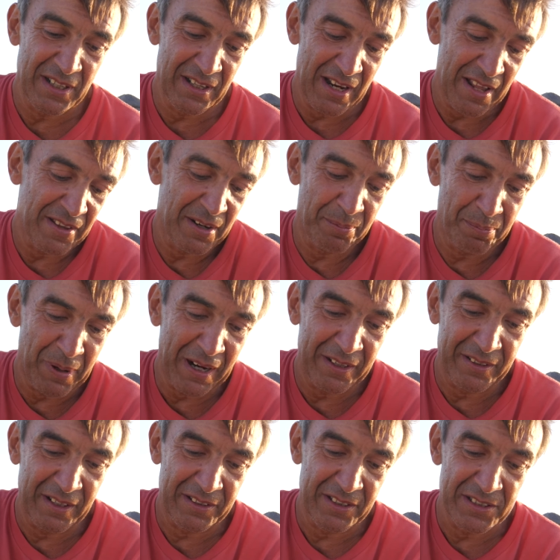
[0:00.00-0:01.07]
Another
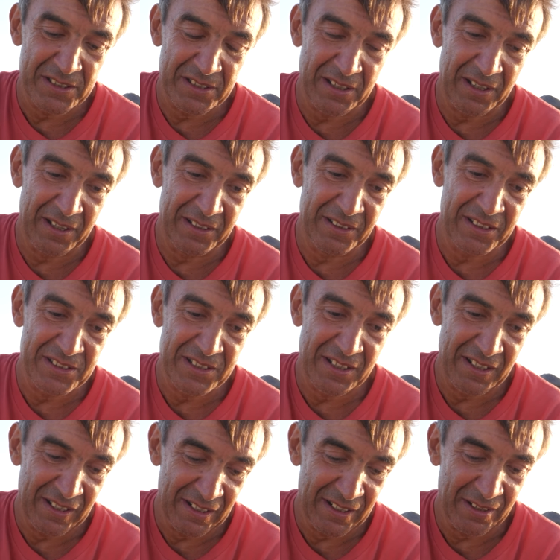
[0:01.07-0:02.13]
part that is it is
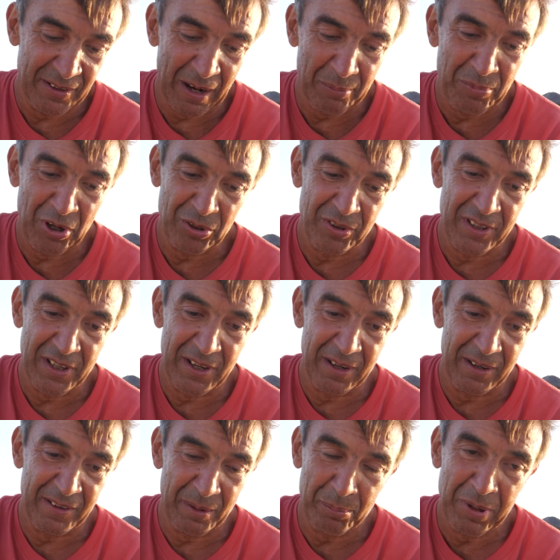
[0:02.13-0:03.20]
really about
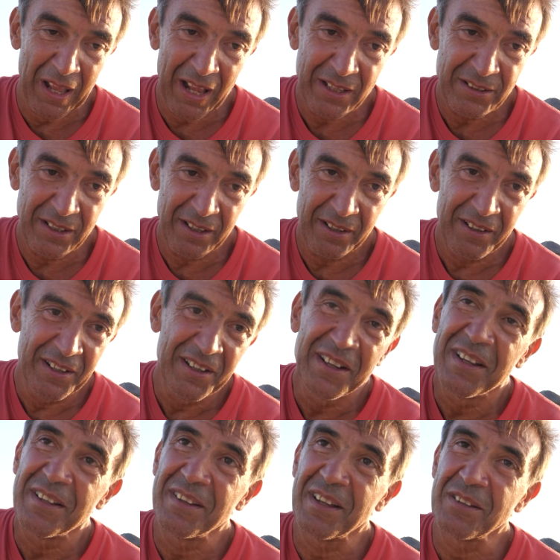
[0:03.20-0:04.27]
the, the blood
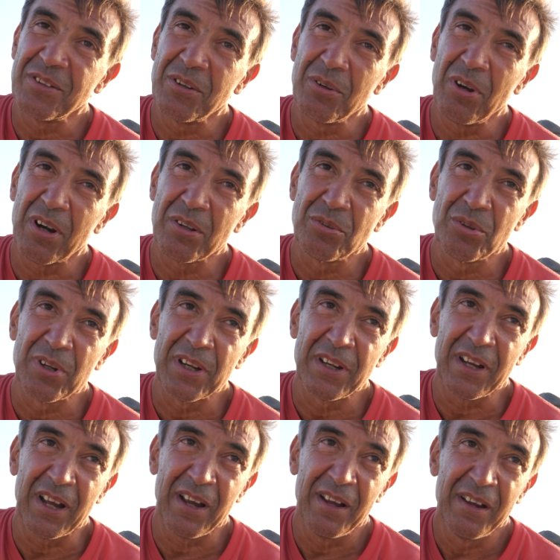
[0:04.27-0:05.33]
that you are
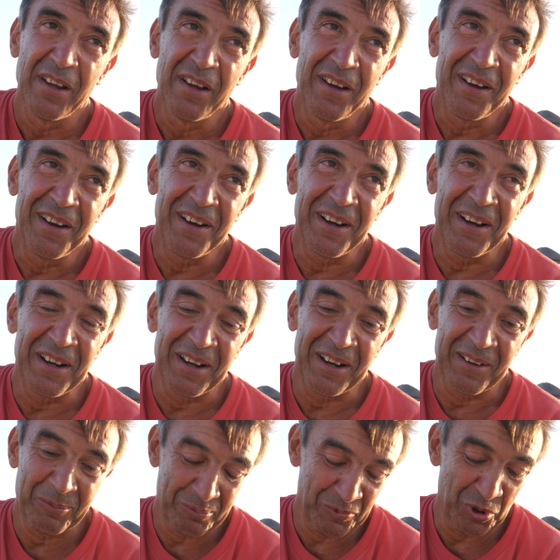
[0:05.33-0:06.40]
doing
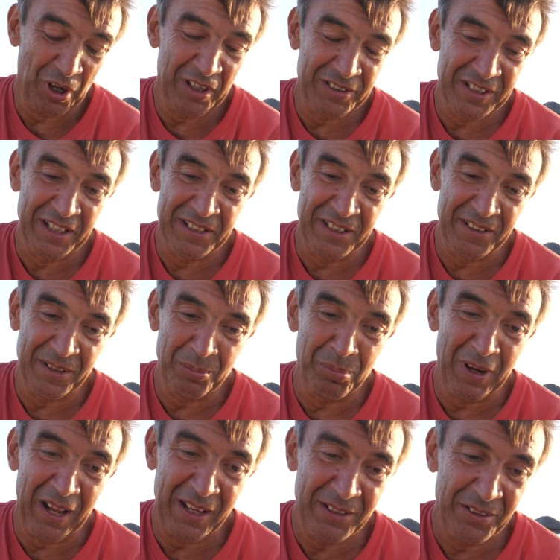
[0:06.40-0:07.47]
uh, you are treating the
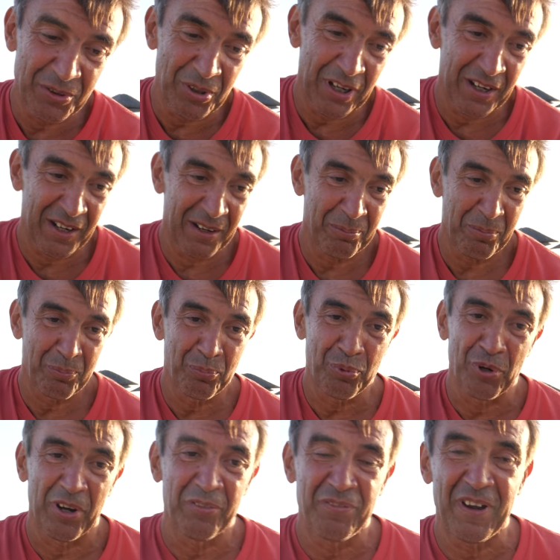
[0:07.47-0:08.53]
blood, you are
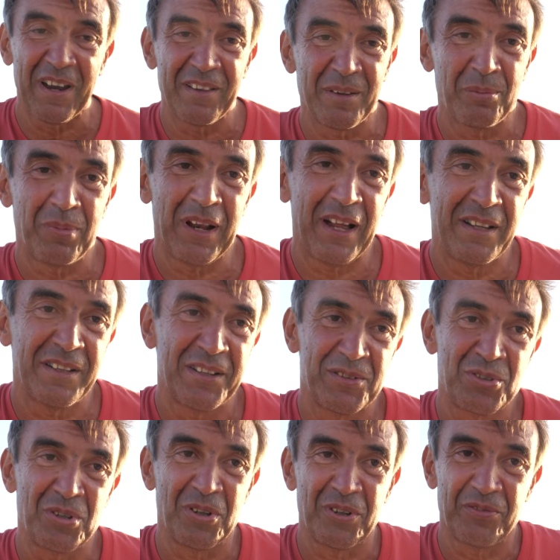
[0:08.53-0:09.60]
purifying the blood and
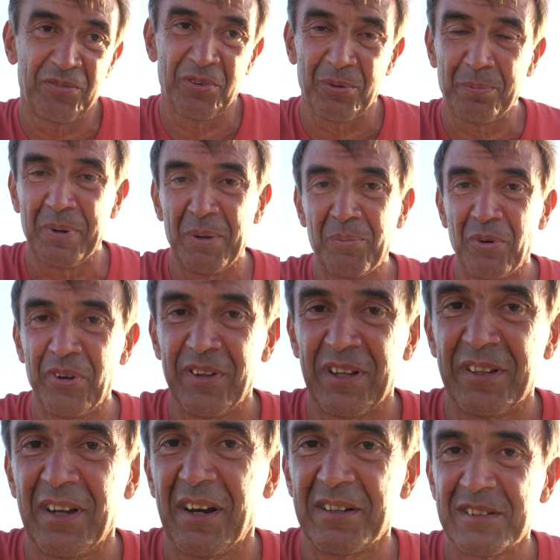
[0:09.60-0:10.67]
so on for people
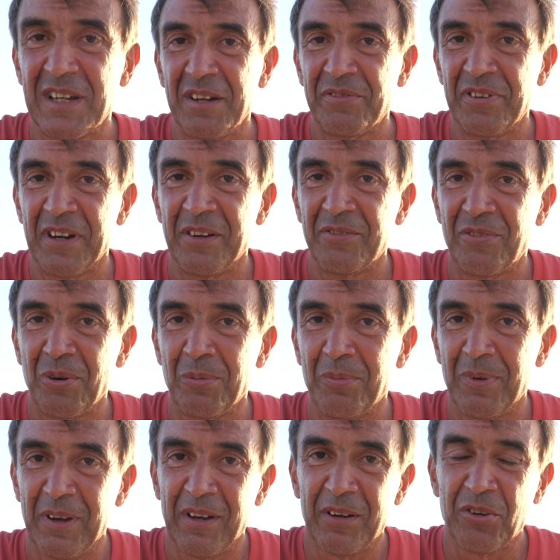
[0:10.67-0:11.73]
that are suffering
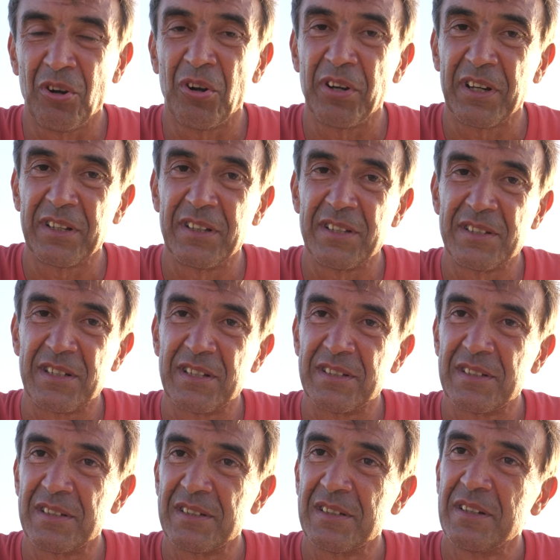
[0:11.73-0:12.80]
from chronic
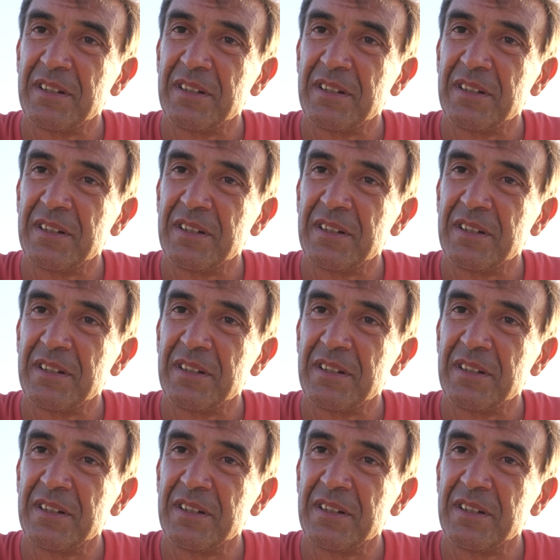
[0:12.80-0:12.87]
diseases.